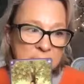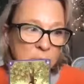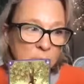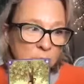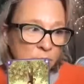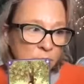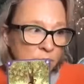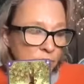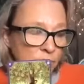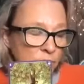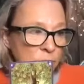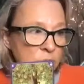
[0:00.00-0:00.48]

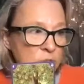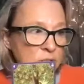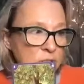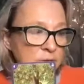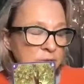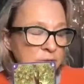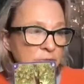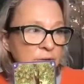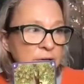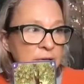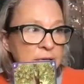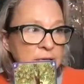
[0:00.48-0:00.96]
Your thoughts
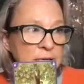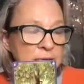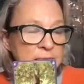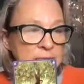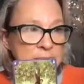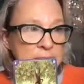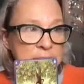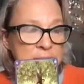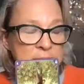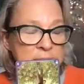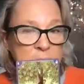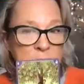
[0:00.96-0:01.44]
and
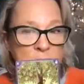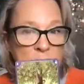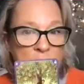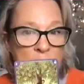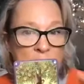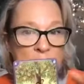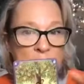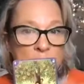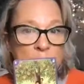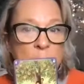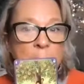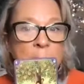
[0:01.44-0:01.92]
feelings are still
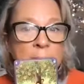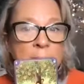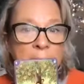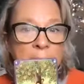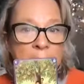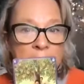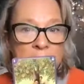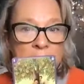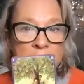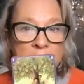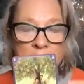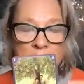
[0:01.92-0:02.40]
going
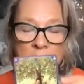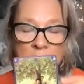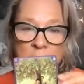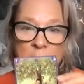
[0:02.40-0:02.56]
back